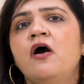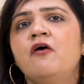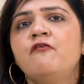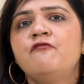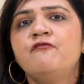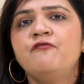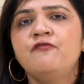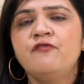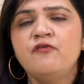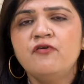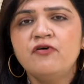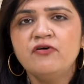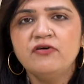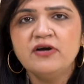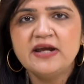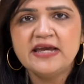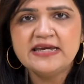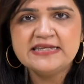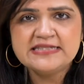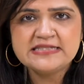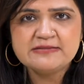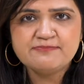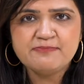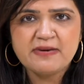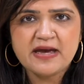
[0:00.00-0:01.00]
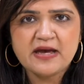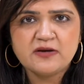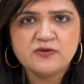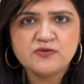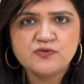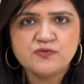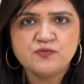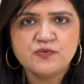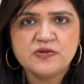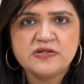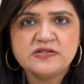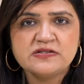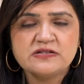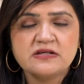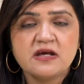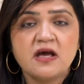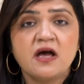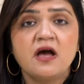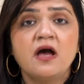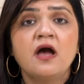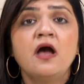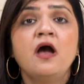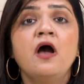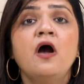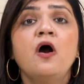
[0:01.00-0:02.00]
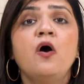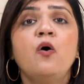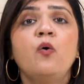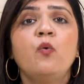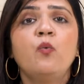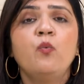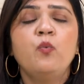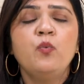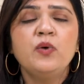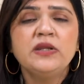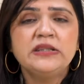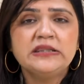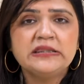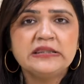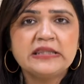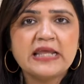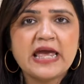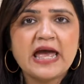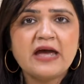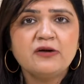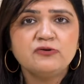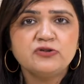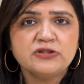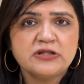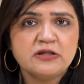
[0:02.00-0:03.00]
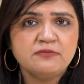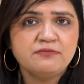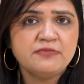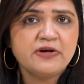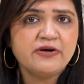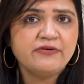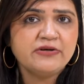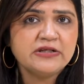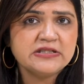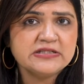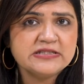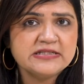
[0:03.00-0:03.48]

for a spouse visa without a marriage